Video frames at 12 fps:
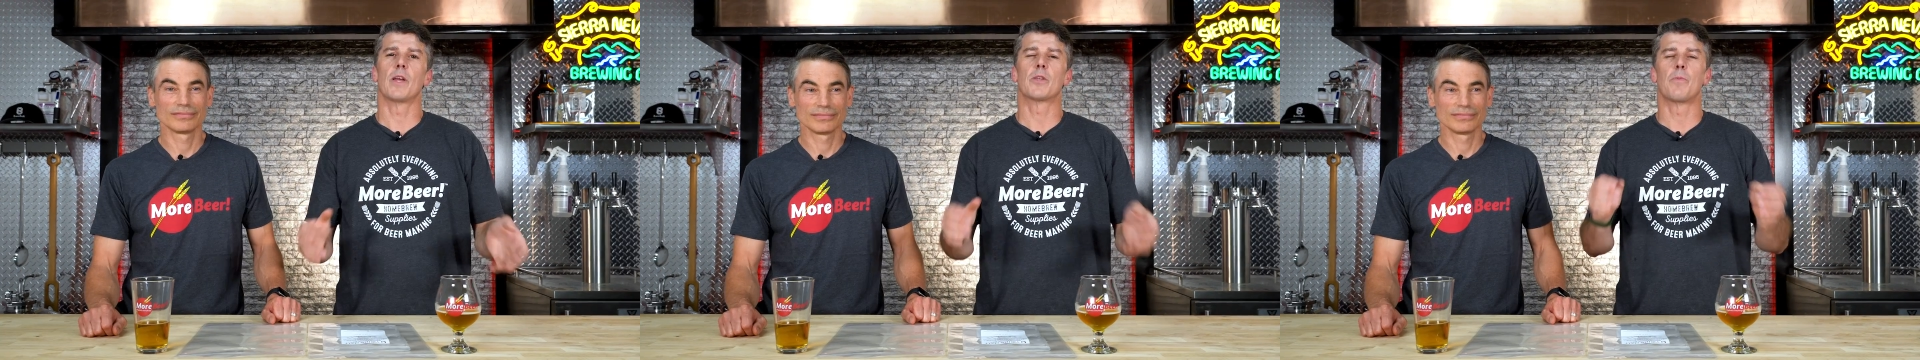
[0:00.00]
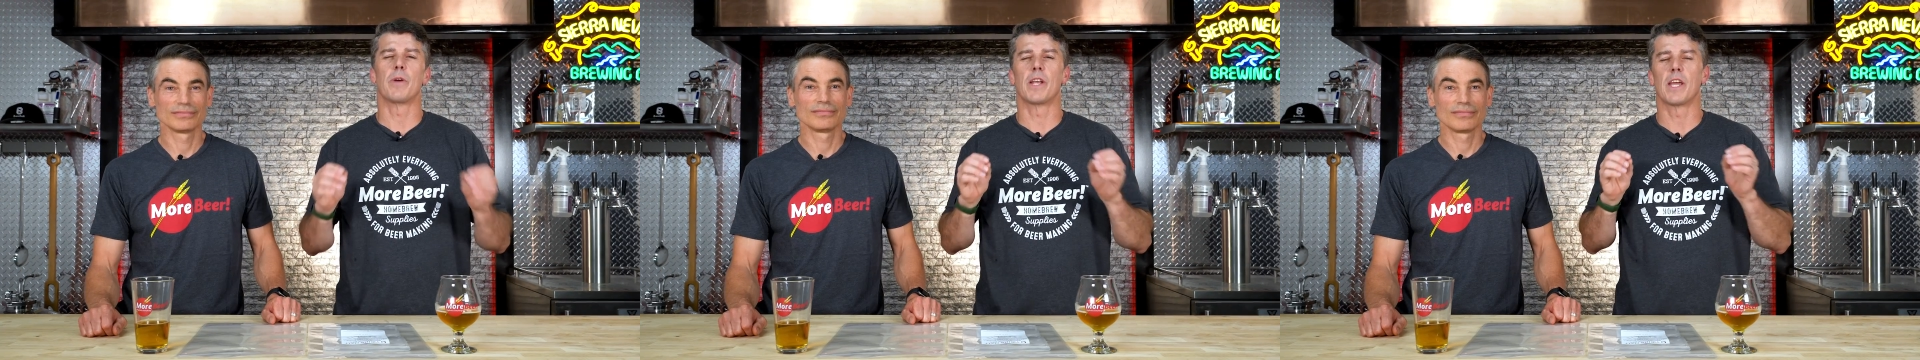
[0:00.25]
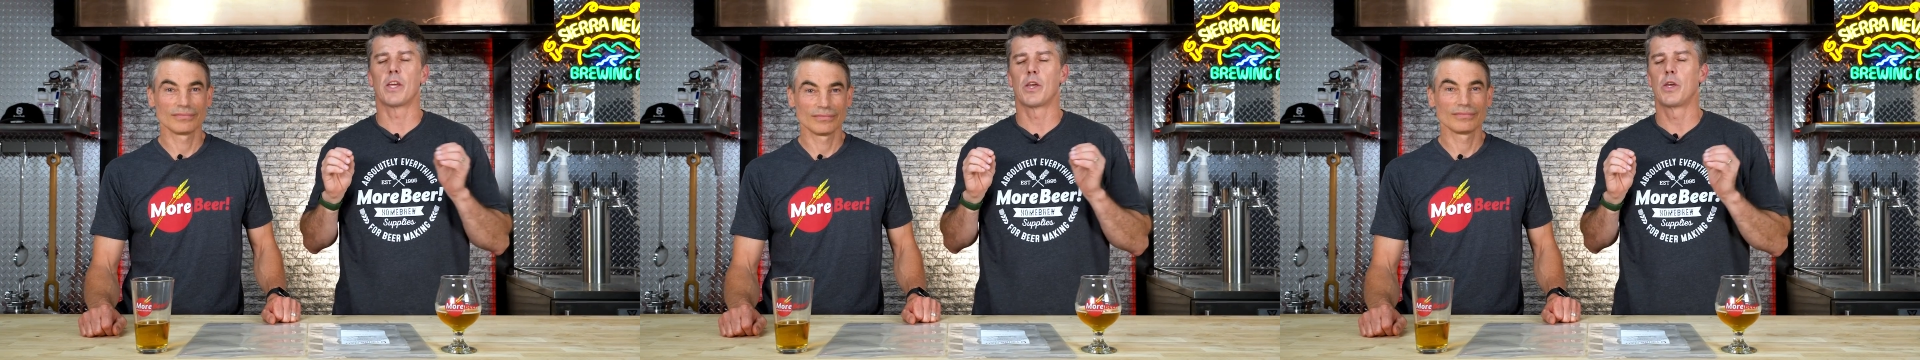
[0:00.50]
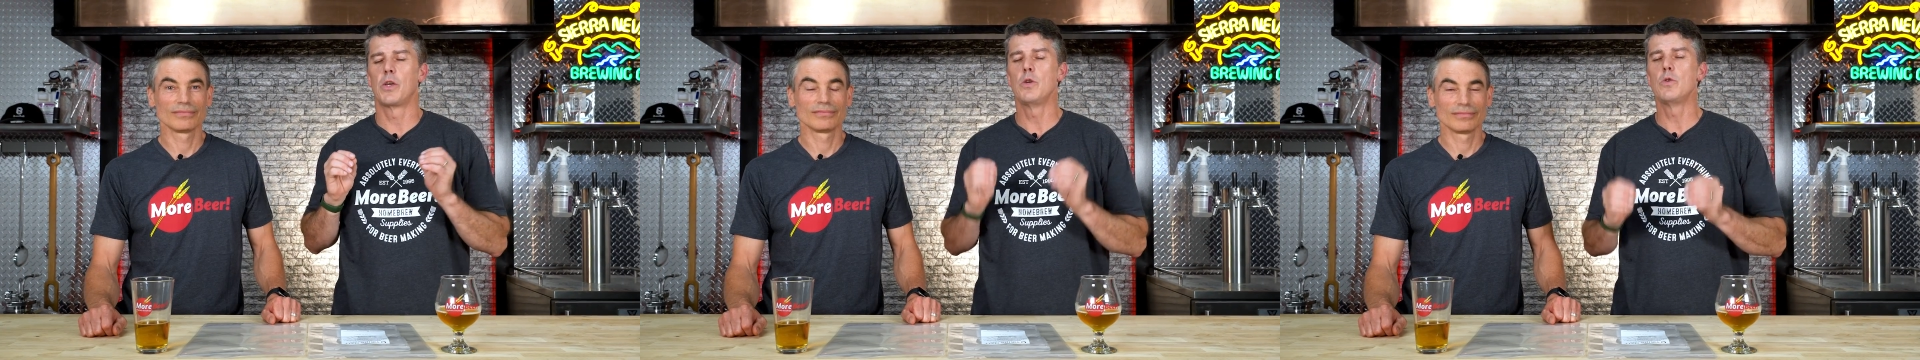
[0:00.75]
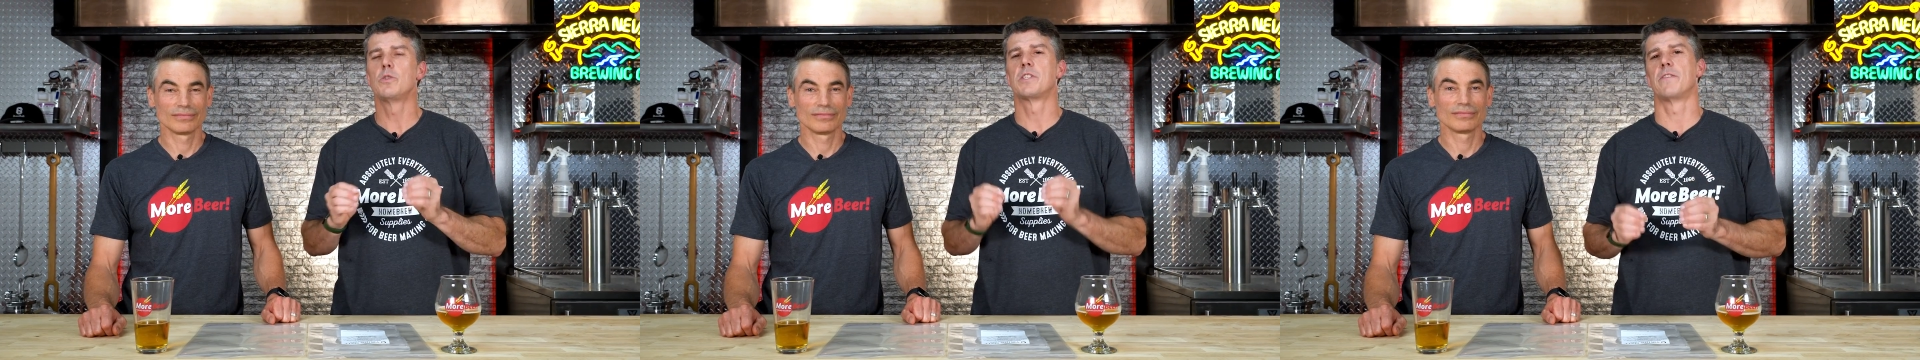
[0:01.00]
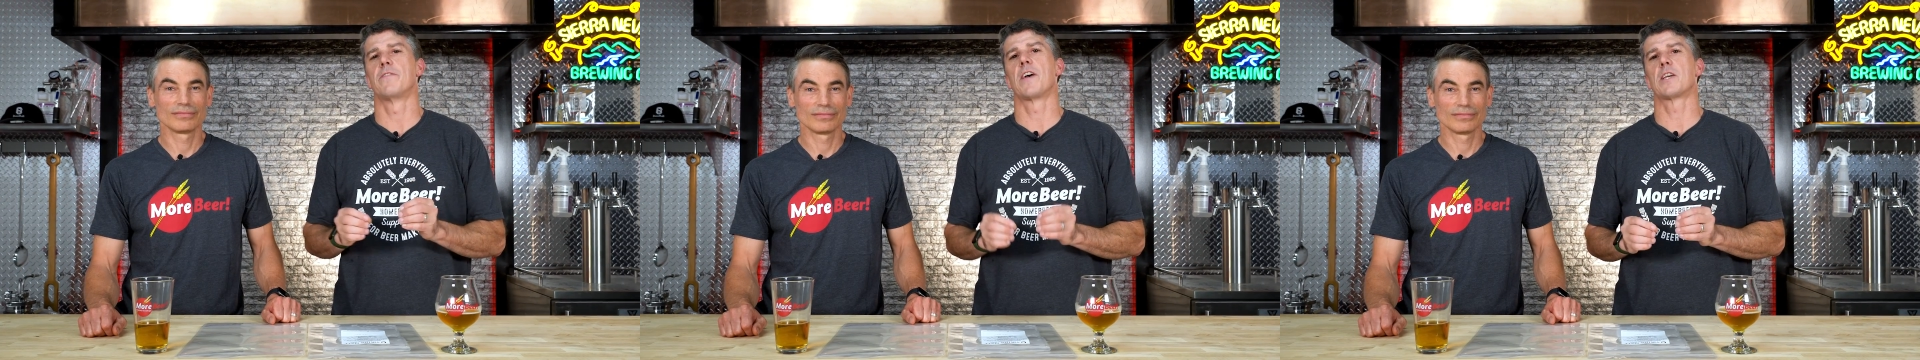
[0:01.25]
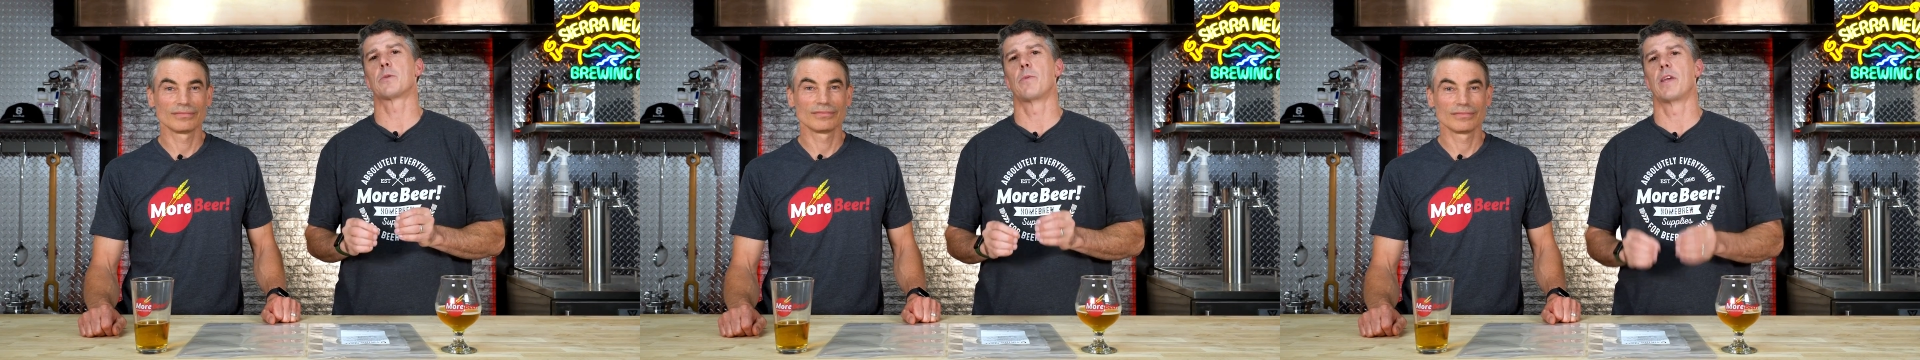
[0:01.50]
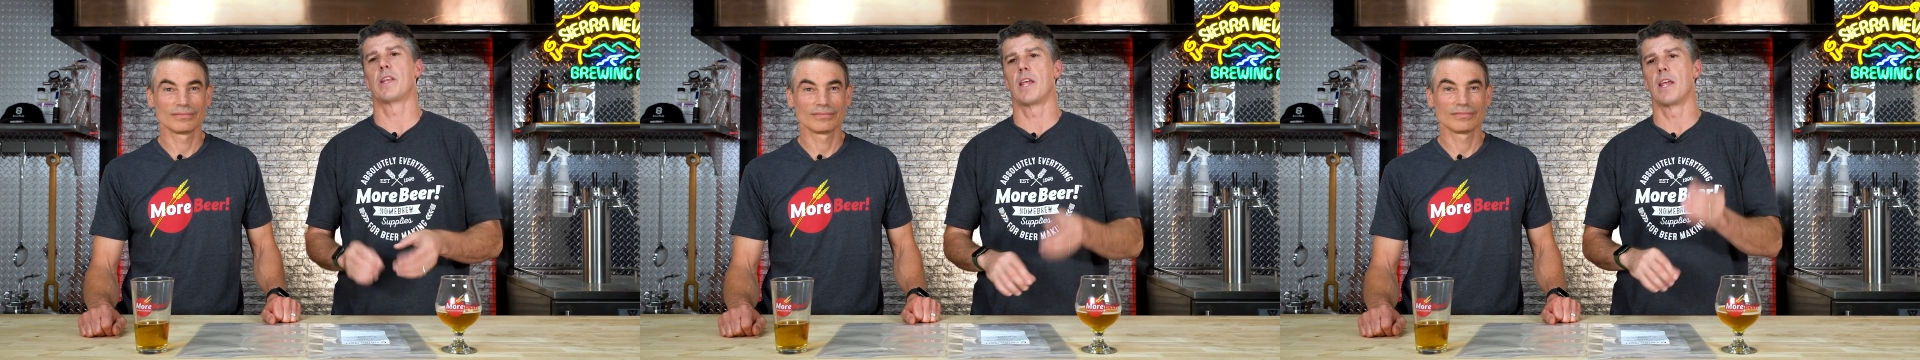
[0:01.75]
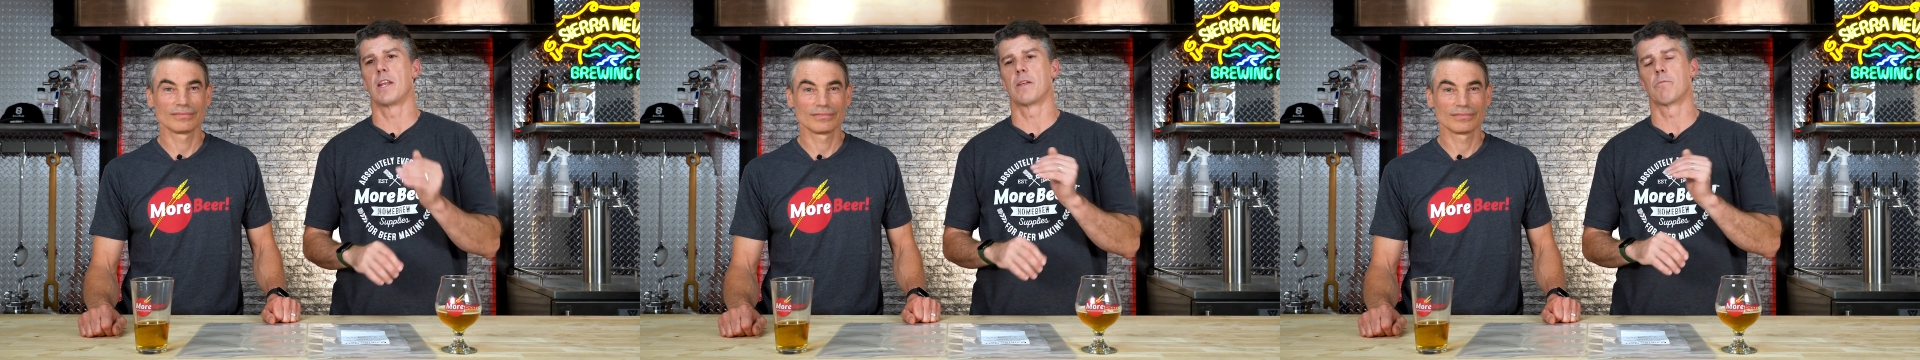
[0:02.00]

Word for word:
Speaker 1: It's been a huge investment in